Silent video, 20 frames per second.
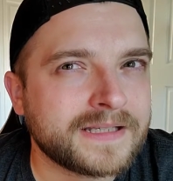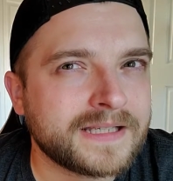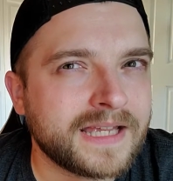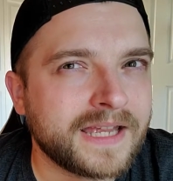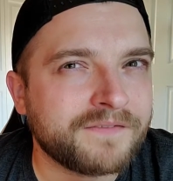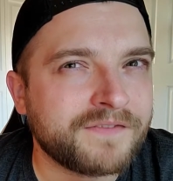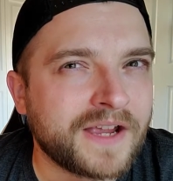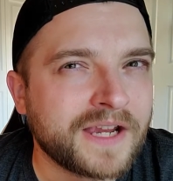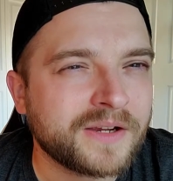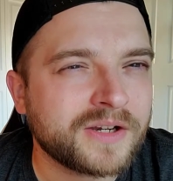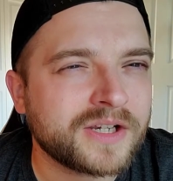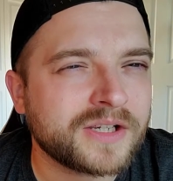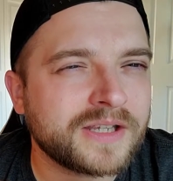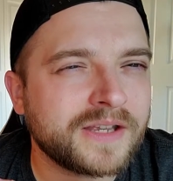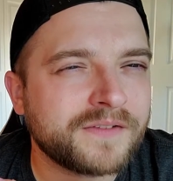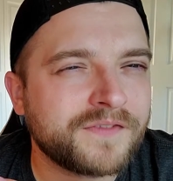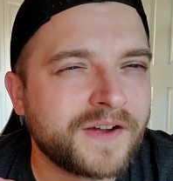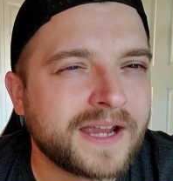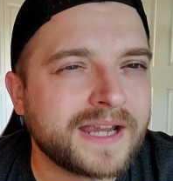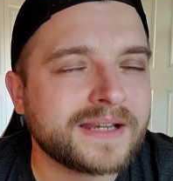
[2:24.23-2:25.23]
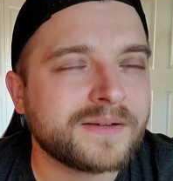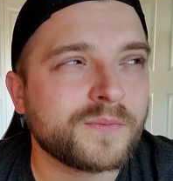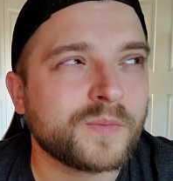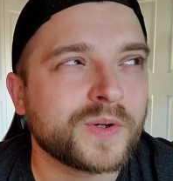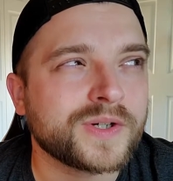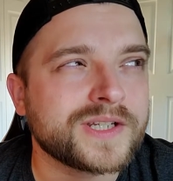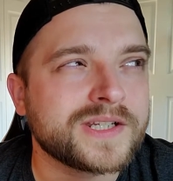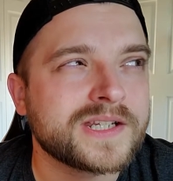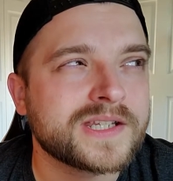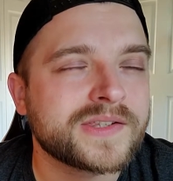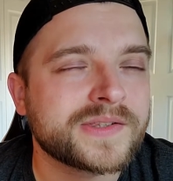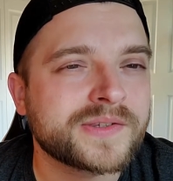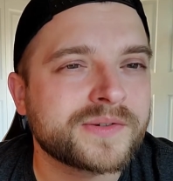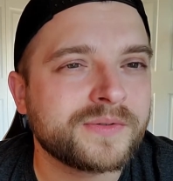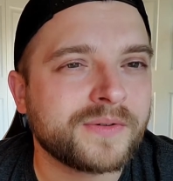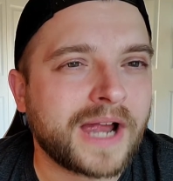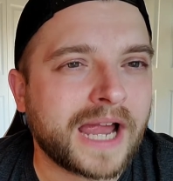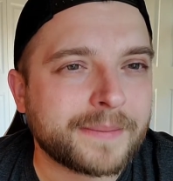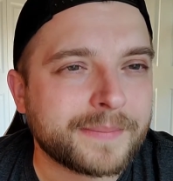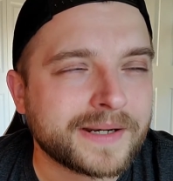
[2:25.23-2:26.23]
if I if I were to
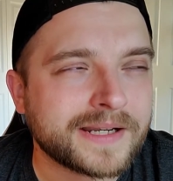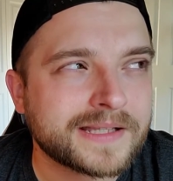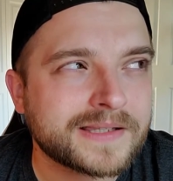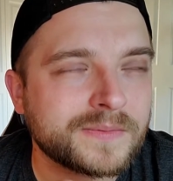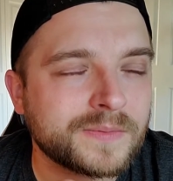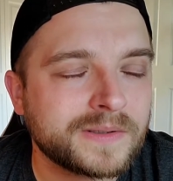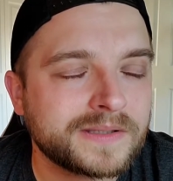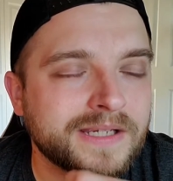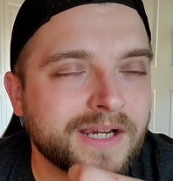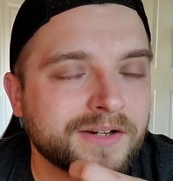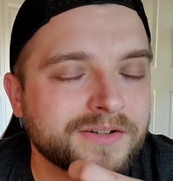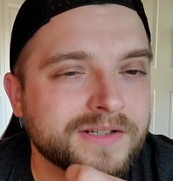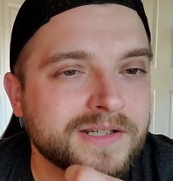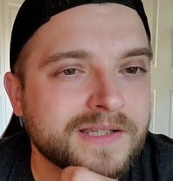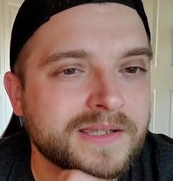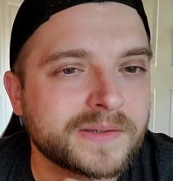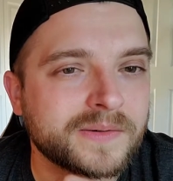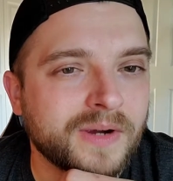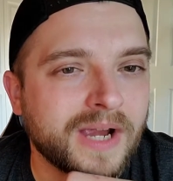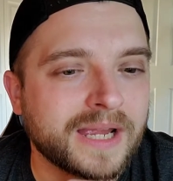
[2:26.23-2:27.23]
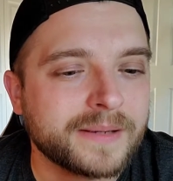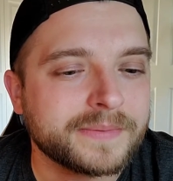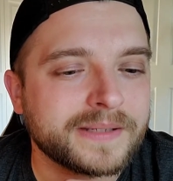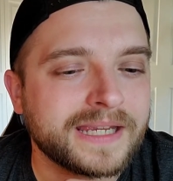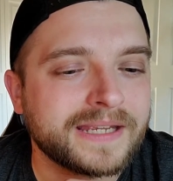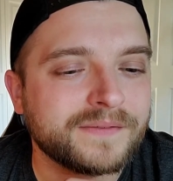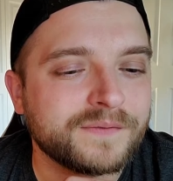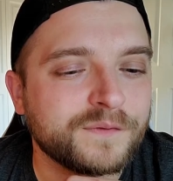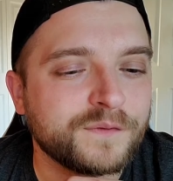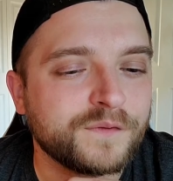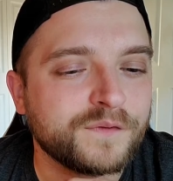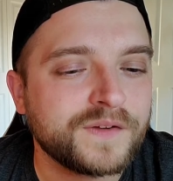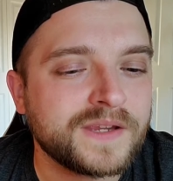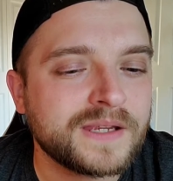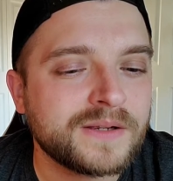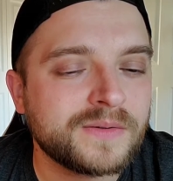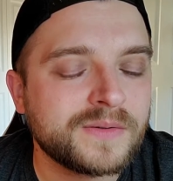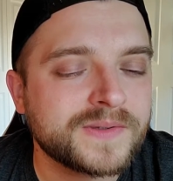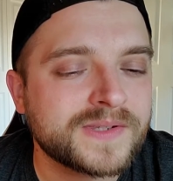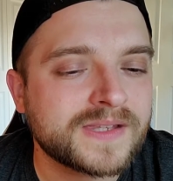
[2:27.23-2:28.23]
describe it, it's really hard to describe. It
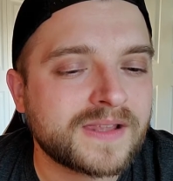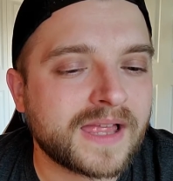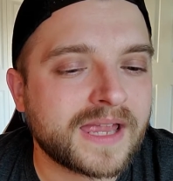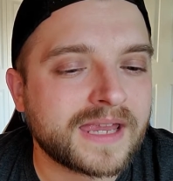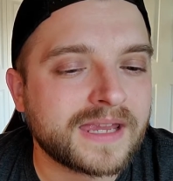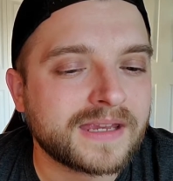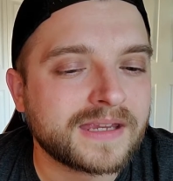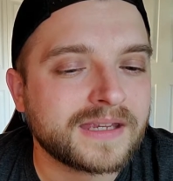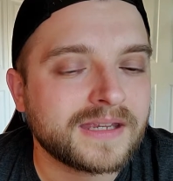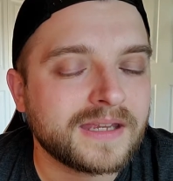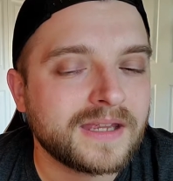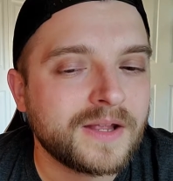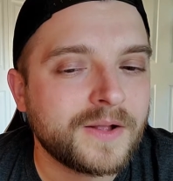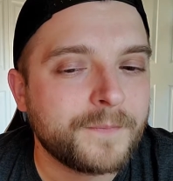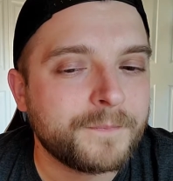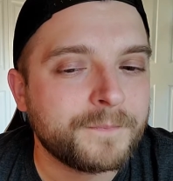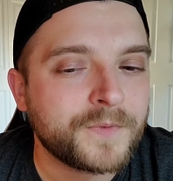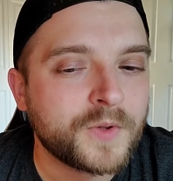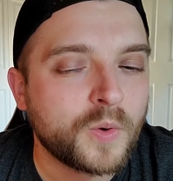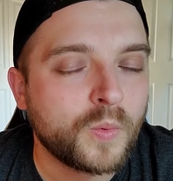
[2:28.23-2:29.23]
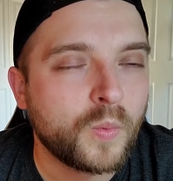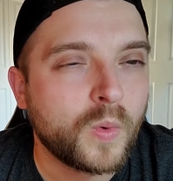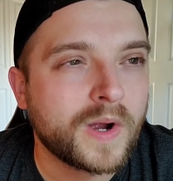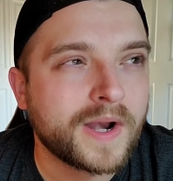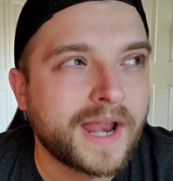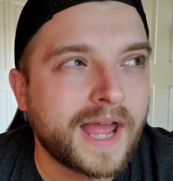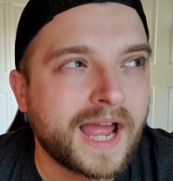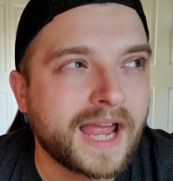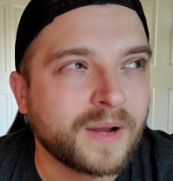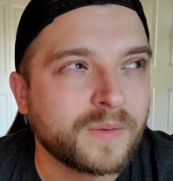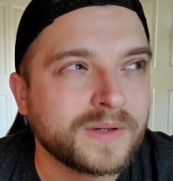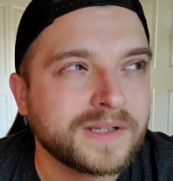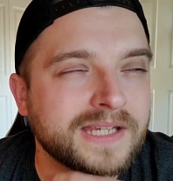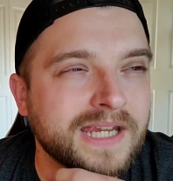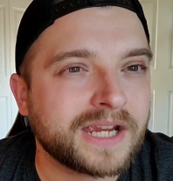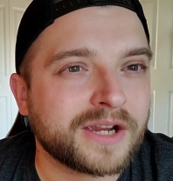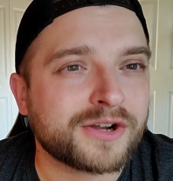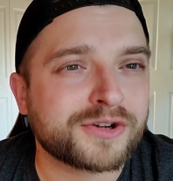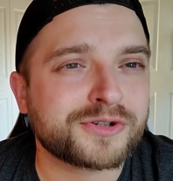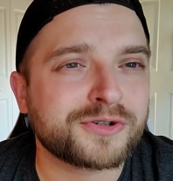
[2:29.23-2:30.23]
feels like what I would
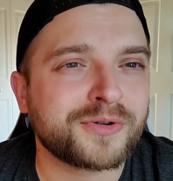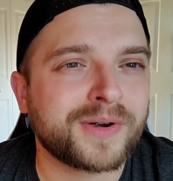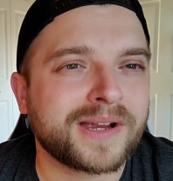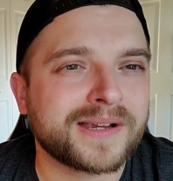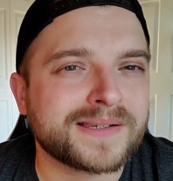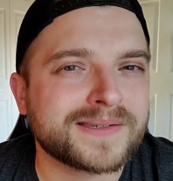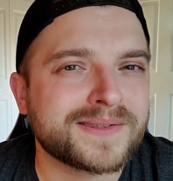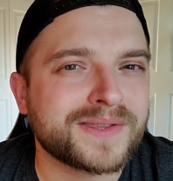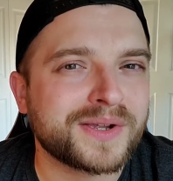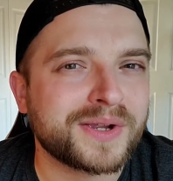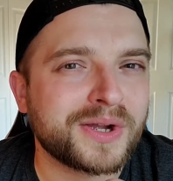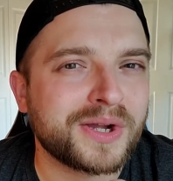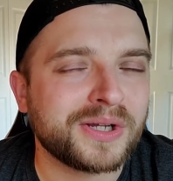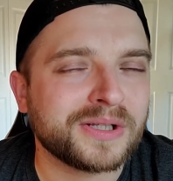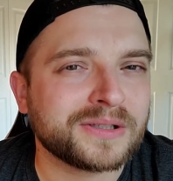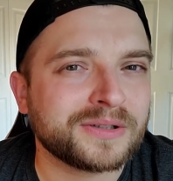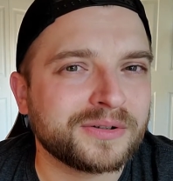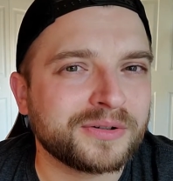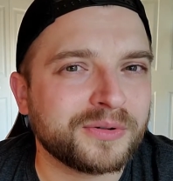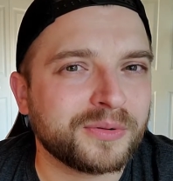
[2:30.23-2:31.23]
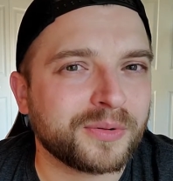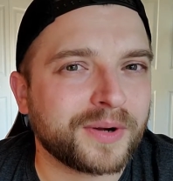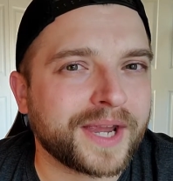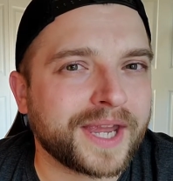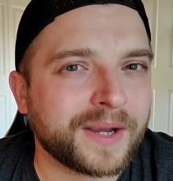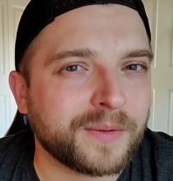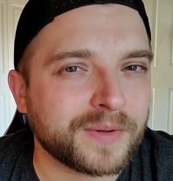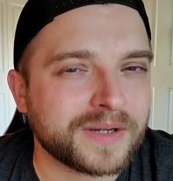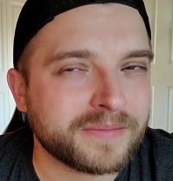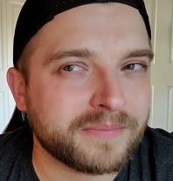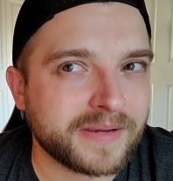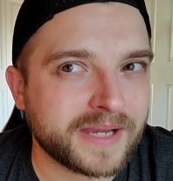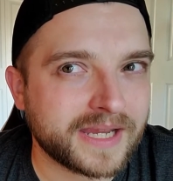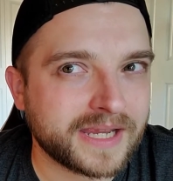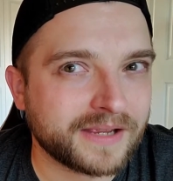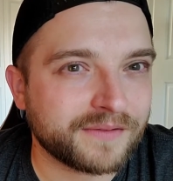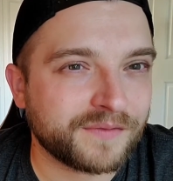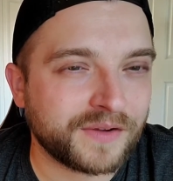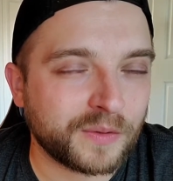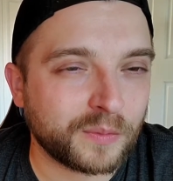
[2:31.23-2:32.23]
characterize the color gray would
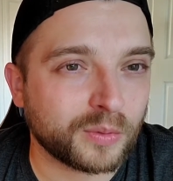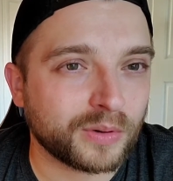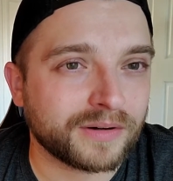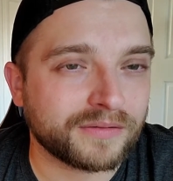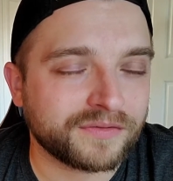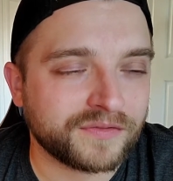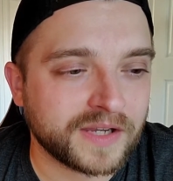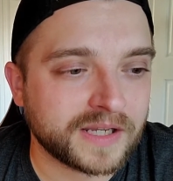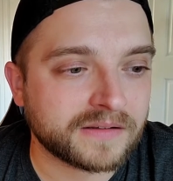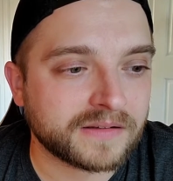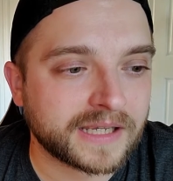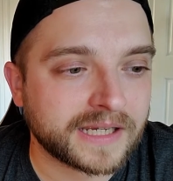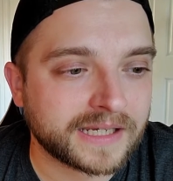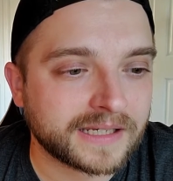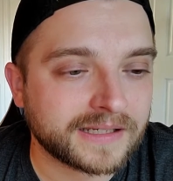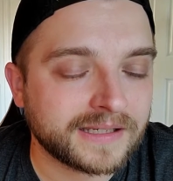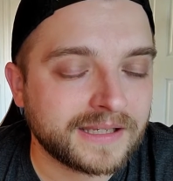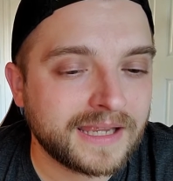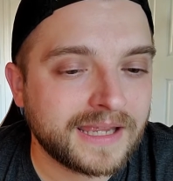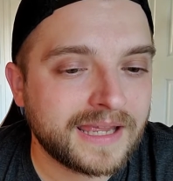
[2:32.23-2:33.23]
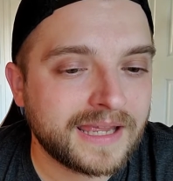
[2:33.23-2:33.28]
be if it were a feeling.